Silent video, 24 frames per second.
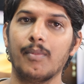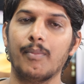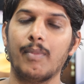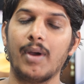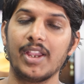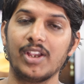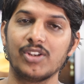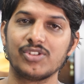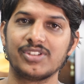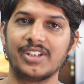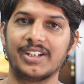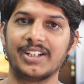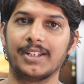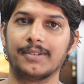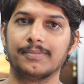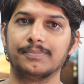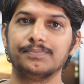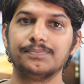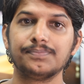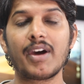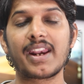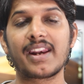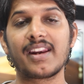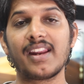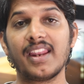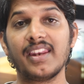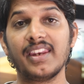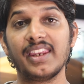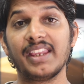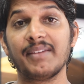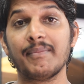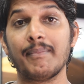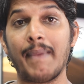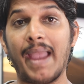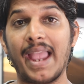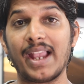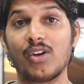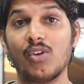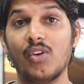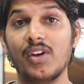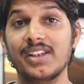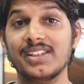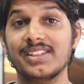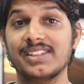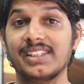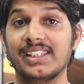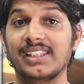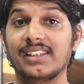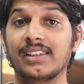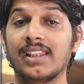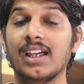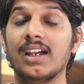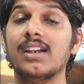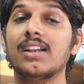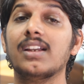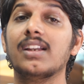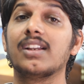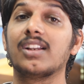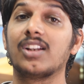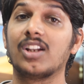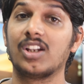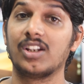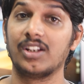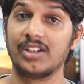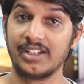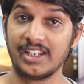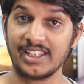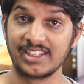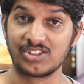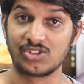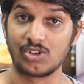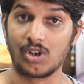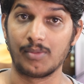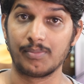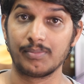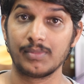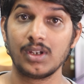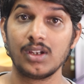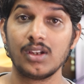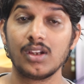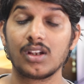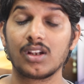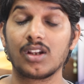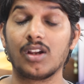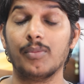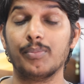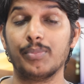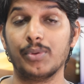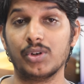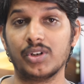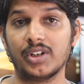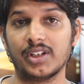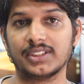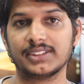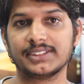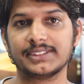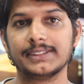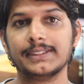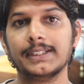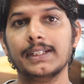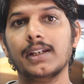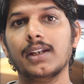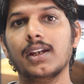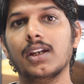BIOS setup for running macOS in the desktop computers.